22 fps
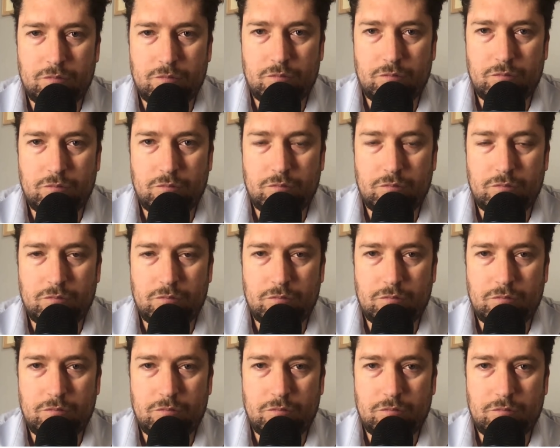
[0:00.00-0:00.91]

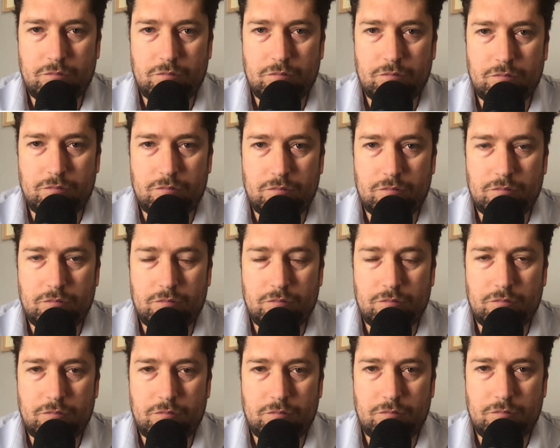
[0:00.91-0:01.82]

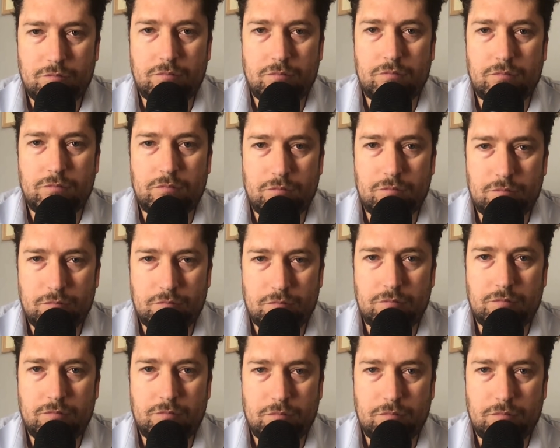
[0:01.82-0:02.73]

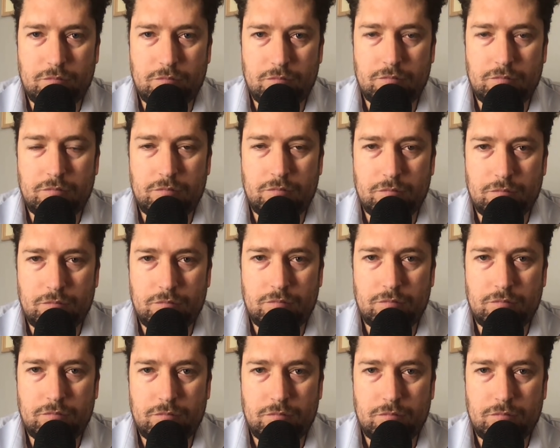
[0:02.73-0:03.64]

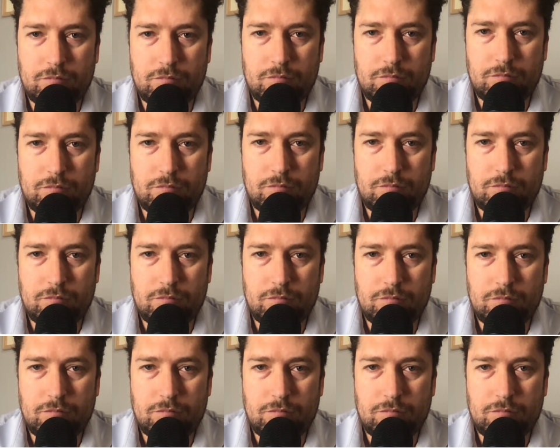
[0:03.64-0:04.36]
The person shown says nothing.